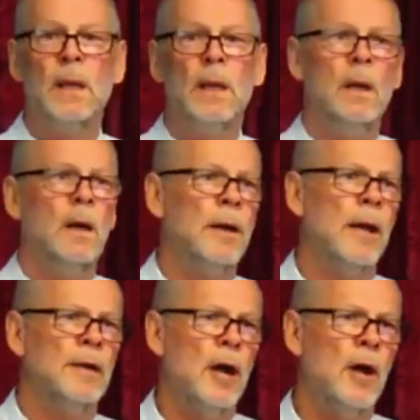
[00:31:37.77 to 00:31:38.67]
I don't
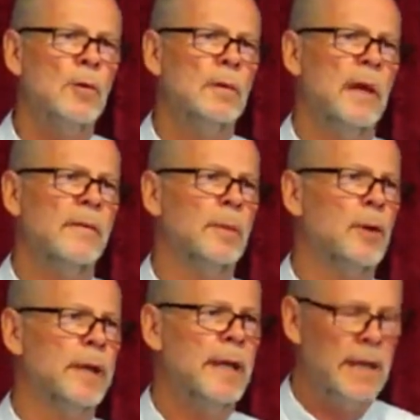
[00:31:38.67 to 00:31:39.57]
know
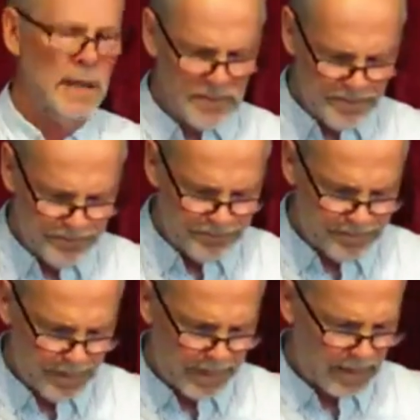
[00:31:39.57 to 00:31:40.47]
everybody here,
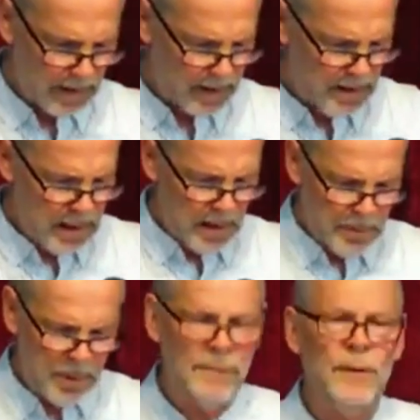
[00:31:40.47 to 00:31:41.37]
but
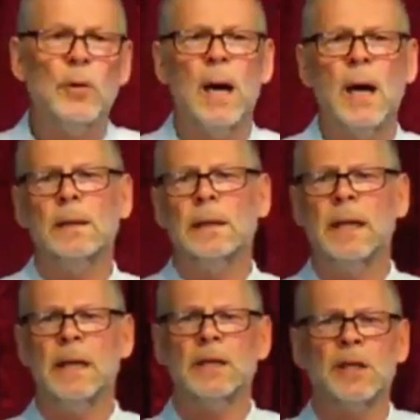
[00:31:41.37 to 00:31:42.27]
if you are
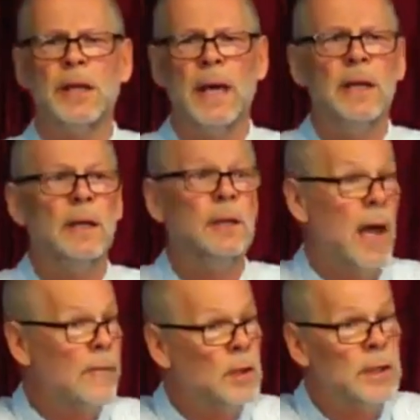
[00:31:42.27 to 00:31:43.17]
here today and you
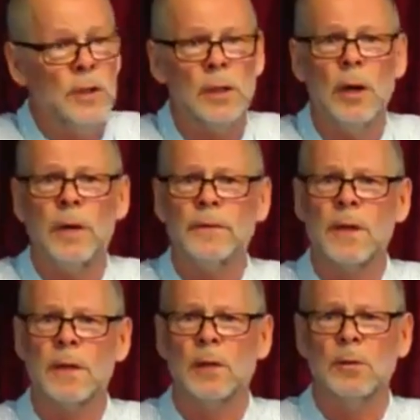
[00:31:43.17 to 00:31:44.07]
haven't given your life to the
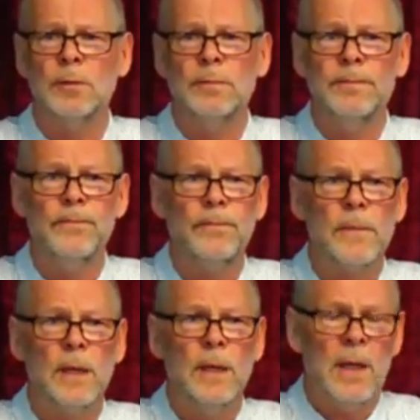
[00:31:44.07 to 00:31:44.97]
Lord,
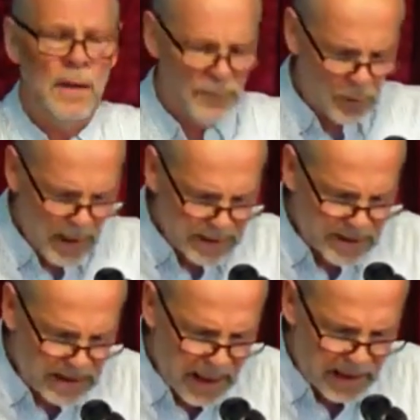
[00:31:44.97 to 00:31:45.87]
if you're
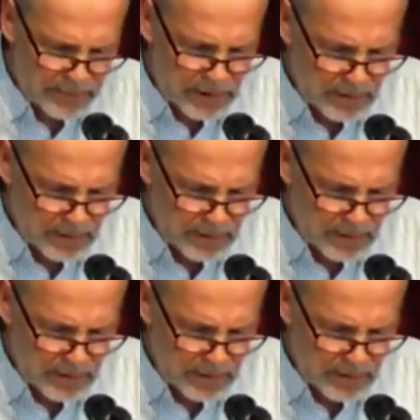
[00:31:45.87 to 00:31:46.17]
unsaved,